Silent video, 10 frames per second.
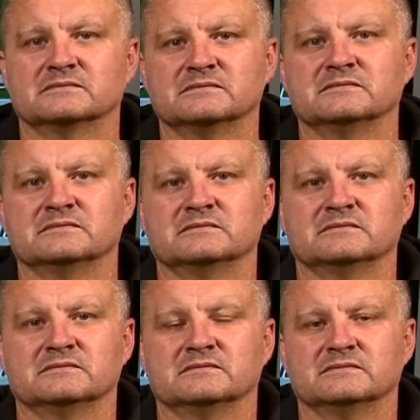
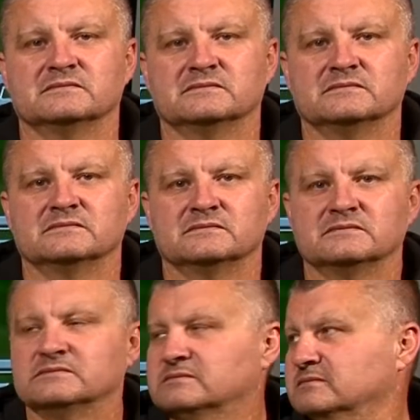
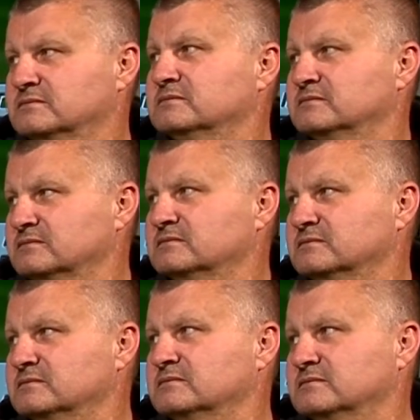
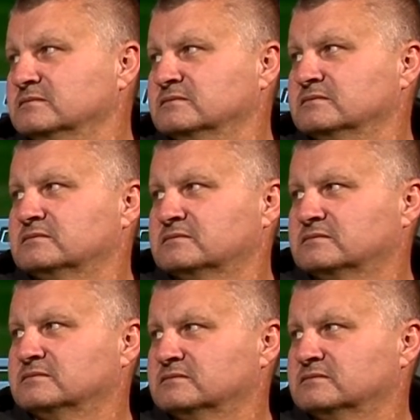(not speaking)